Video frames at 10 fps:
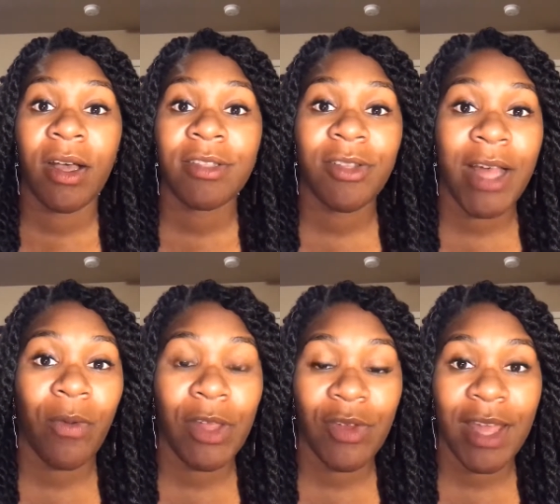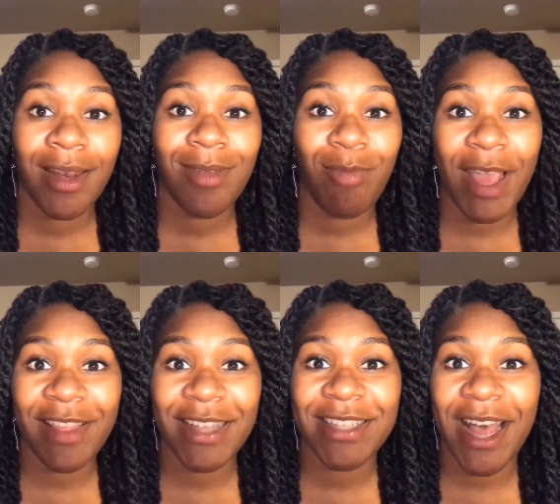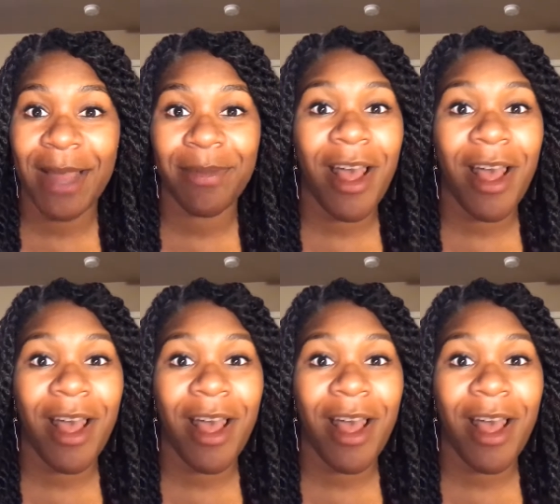so that way you can make that time.